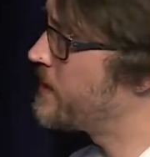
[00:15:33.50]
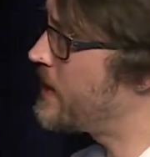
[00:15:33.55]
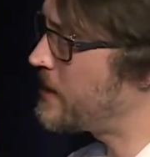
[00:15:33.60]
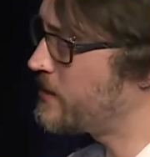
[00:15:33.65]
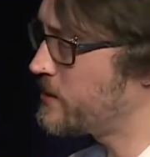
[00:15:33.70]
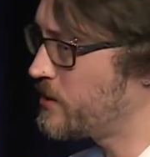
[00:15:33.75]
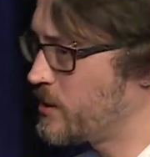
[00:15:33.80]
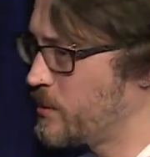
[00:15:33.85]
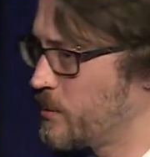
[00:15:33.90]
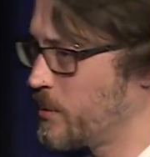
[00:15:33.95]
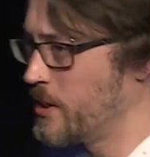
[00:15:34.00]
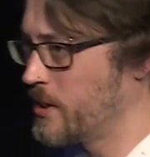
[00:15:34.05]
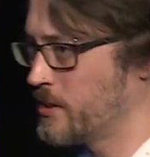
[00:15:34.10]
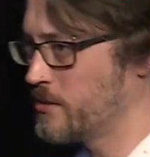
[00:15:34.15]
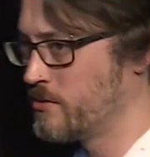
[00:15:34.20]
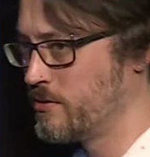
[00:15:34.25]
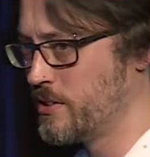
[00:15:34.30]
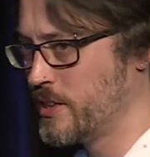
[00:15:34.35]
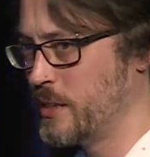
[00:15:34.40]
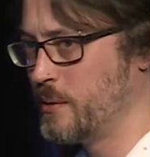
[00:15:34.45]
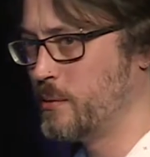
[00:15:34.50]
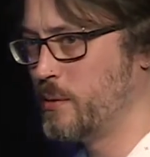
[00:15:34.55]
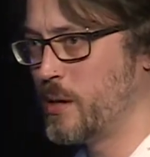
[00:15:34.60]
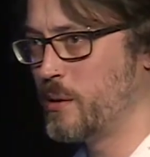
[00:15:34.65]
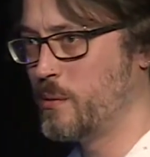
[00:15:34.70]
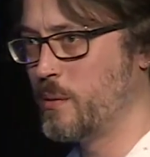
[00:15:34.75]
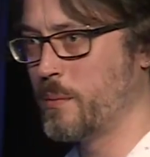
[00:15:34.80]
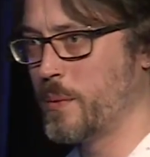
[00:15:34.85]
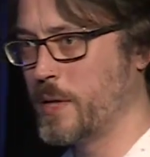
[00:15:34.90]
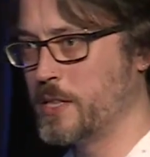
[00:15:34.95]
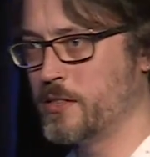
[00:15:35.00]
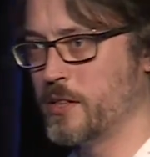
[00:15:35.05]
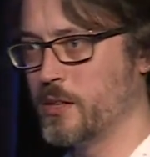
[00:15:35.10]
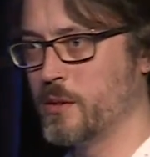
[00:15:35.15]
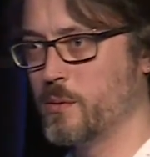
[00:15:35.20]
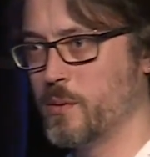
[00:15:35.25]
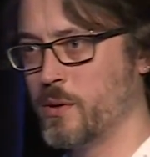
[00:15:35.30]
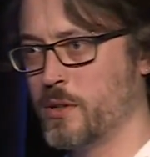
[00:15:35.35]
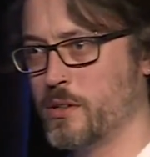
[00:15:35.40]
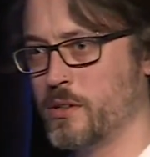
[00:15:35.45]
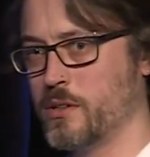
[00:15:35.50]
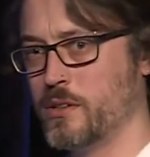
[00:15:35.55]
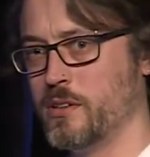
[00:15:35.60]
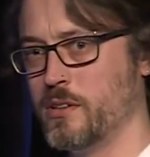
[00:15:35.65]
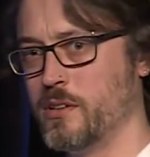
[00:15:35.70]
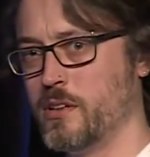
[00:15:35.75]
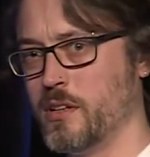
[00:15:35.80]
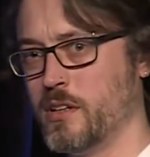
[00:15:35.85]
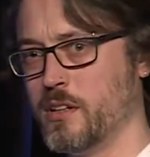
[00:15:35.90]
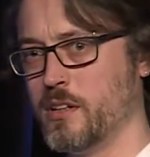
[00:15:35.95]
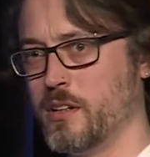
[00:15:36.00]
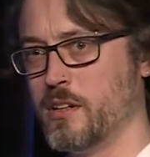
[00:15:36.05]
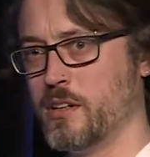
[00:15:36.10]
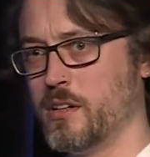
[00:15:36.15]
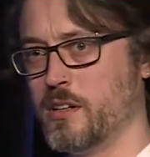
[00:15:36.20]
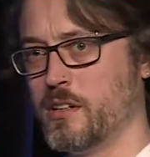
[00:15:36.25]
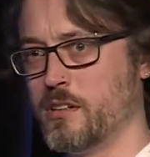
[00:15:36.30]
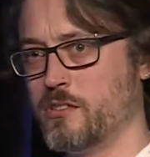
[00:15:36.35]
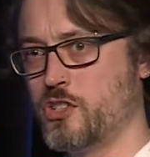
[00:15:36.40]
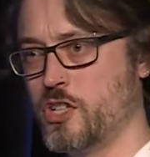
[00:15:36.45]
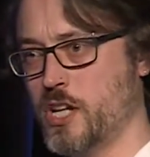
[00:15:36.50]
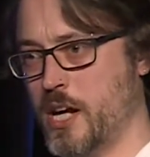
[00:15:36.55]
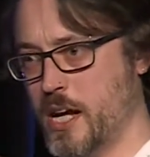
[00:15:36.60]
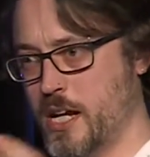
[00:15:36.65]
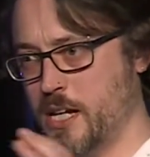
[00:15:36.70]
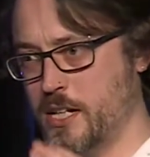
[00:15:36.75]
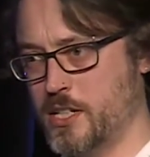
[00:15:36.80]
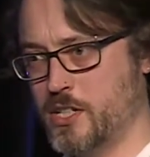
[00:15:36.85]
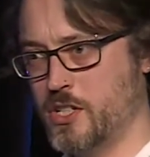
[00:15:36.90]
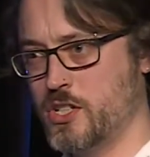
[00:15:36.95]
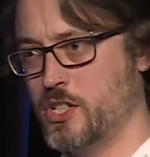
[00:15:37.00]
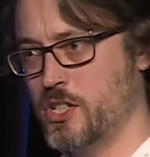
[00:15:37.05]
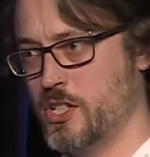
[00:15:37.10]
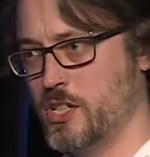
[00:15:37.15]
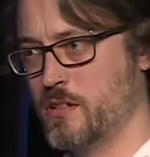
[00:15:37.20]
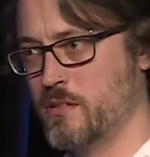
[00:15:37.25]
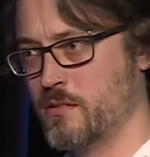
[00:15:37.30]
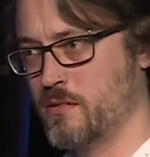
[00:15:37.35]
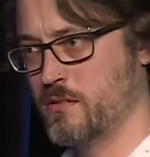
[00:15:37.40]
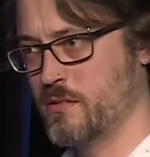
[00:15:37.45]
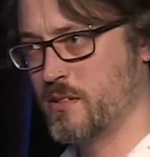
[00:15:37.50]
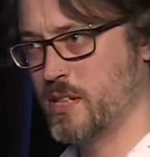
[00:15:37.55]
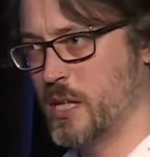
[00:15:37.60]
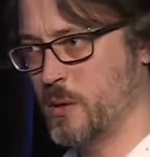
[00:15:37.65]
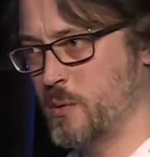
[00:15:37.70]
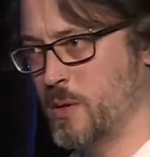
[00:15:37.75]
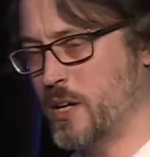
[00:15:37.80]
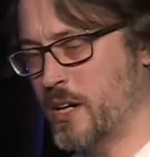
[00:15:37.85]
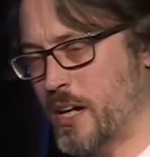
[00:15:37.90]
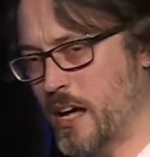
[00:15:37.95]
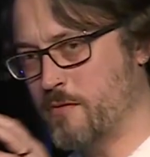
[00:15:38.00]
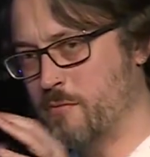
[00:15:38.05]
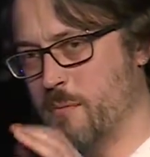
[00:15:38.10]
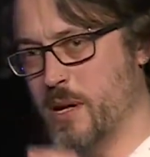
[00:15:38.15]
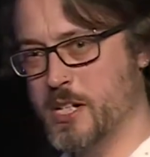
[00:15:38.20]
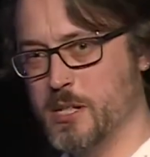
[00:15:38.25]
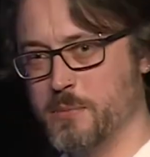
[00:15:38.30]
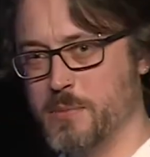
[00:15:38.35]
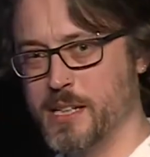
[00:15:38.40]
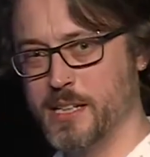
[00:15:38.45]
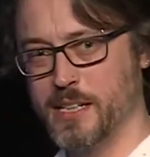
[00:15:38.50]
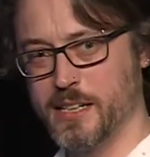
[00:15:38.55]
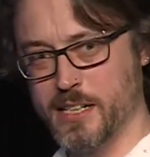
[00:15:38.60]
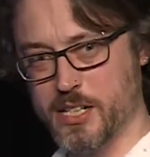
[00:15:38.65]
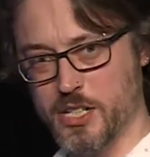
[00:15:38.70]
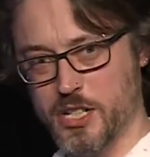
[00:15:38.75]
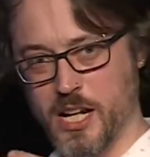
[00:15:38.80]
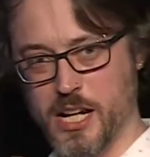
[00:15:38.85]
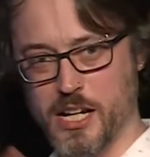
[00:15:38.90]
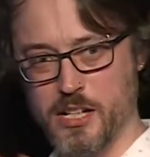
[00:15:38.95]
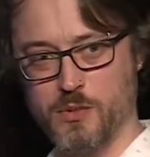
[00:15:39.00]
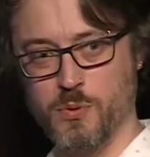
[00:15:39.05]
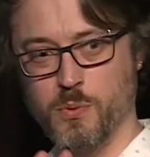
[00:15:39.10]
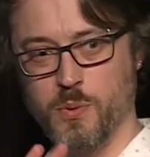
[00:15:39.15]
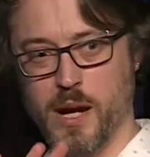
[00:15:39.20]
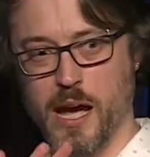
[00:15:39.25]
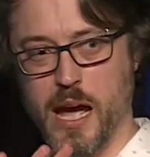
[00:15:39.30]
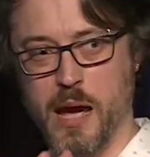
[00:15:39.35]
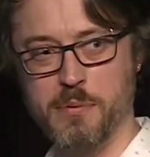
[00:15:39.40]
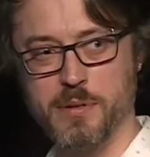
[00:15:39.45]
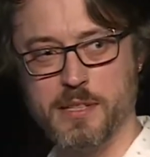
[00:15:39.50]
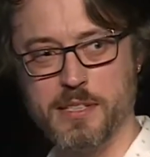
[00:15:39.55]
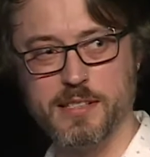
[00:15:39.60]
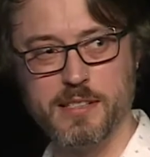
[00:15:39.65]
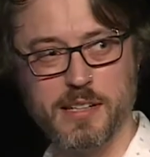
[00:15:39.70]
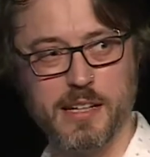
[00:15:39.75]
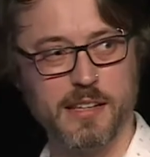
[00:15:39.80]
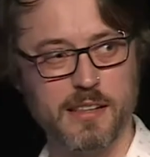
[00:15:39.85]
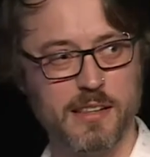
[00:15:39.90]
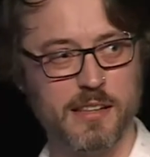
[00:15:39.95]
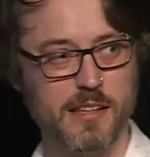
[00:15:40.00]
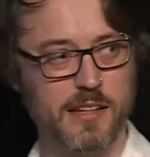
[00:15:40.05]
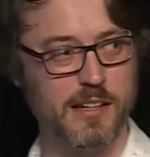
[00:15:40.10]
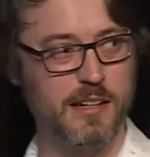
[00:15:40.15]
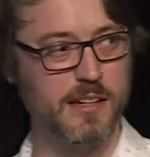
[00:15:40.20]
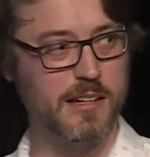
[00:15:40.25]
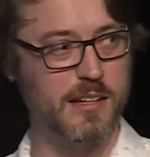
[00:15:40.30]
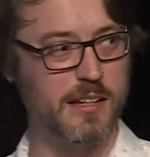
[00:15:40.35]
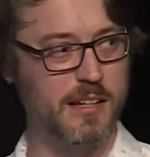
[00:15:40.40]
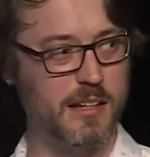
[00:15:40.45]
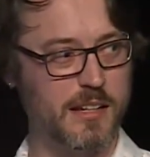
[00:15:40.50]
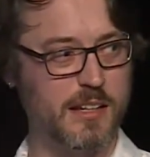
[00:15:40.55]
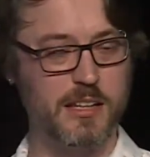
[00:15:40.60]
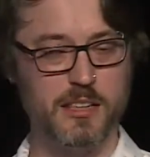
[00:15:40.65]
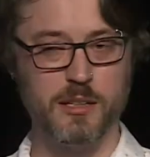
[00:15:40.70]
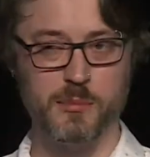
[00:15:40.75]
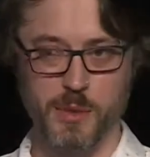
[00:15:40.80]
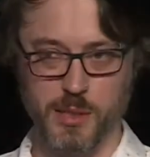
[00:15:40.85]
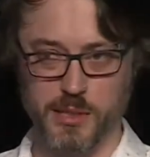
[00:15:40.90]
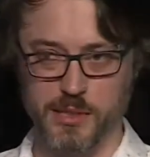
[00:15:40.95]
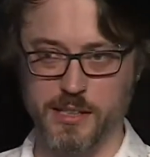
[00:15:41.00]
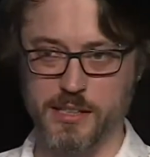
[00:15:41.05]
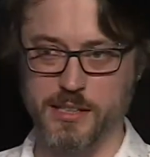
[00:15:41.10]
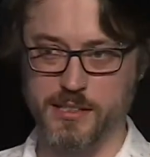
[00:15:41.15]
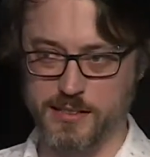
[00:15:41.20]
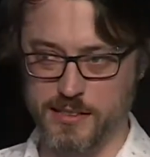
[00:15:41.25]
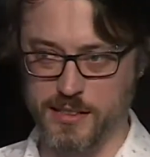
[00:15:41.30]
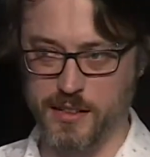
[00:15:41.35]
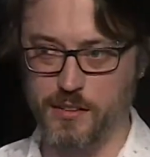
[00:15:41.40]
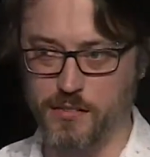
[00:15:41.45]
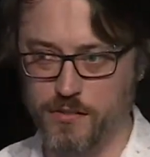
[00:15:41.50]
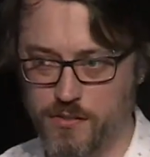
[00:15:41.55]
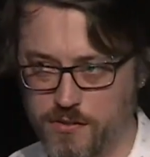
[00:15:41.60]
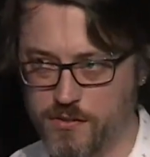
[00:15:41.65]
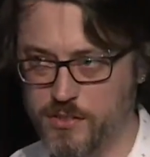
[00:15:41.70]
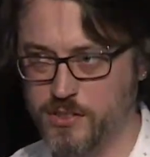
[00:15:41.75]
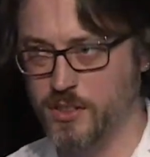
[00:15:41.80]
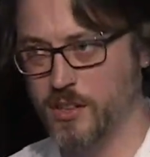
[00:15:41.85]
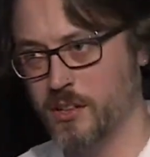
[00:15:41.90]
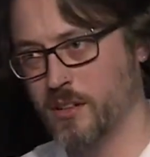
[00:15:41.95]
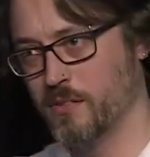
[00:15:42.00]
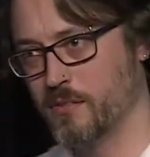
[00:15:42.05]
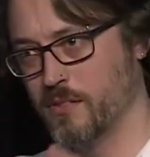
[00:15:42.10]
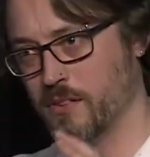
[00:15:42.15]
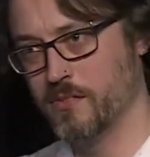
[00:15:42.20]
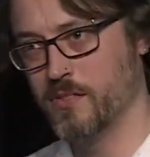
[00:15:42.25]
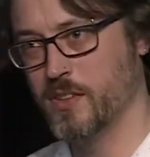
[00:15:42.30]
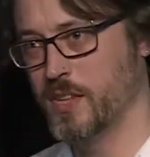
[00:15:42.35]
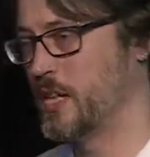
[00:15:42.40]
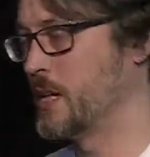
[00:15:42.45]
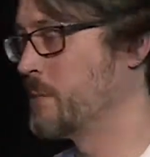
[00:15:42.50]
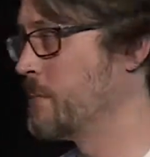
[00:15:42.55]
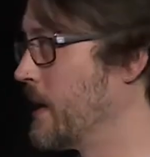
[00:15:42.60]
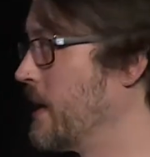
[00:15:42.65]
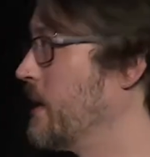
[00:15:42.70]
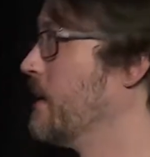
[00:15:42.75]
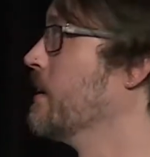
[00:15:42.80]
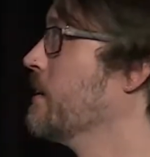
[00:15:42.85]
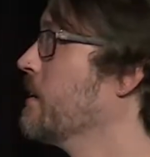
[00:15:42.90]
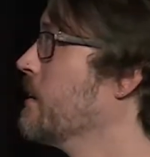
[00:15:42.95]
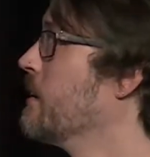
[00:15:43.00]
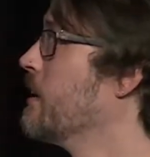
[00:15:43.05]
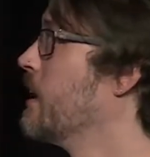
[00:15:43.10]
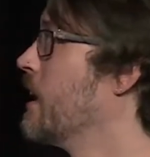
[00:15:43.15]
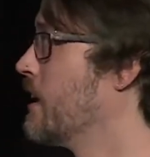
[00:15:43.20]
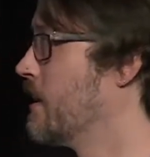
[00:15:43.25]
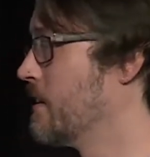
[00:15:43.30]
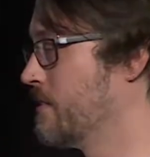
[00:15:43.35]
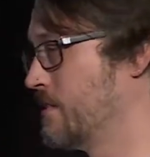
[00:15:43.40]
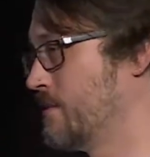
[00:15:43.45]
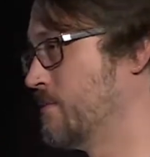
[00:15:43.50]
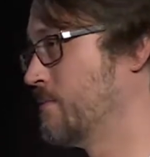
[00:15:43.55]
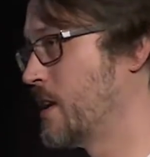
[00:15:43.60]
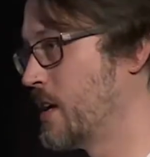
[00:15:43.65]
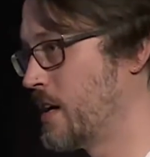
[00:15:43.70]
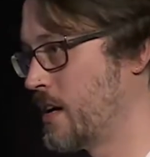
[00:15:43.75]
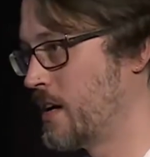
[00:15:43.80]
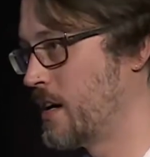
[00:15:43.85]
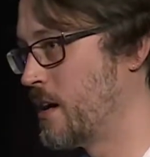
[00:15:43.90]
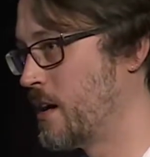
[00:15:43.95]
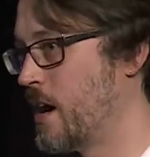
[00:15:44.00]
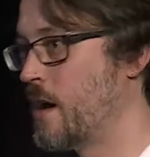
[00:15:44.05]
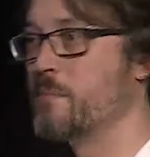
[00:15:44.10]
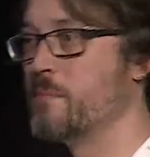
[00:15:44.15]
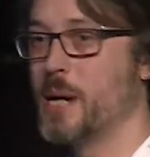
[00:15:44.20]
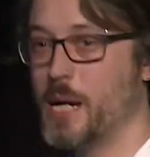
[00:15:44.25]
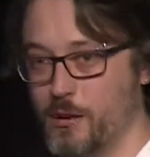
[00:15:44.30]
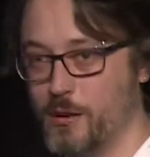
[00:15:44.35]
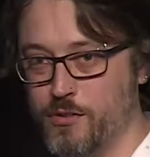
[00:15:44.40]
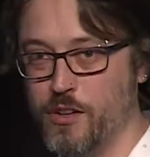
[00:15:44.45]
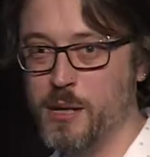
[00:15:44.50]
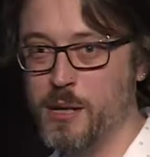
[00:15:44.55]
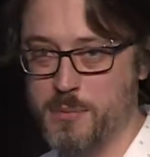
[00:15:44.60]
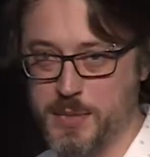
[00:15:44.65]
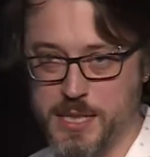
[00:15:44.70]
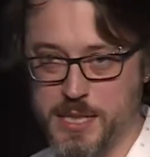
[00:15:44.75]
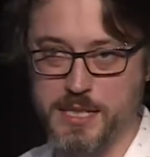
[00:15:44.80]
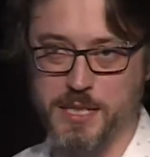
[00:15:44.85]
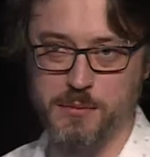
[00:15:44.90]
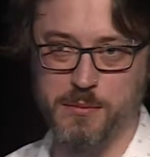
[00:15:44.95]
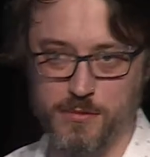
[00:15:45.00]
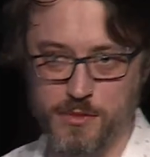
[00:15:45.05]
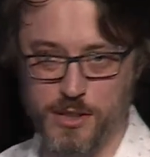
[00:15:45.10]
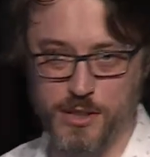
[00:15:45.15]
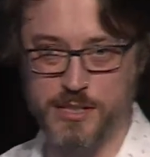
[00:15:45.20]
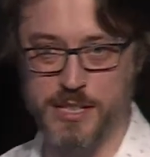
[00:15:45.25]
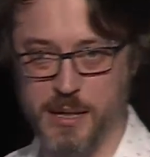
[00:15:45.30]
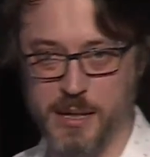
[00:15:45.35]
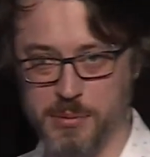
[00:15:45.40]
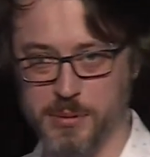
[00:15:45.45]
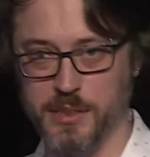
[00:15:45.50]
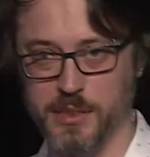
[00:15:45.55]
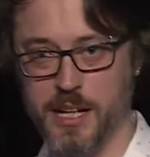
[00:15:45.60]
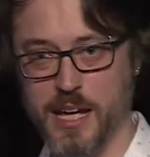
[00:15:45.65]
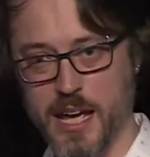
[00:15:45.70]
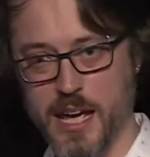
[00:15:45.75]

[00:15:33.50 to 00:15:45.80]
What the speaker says: sort of works really well when we don't want to change. Like we don't have much ability to change what happens in the monolith itself. So if you think about a mainframe system, for example,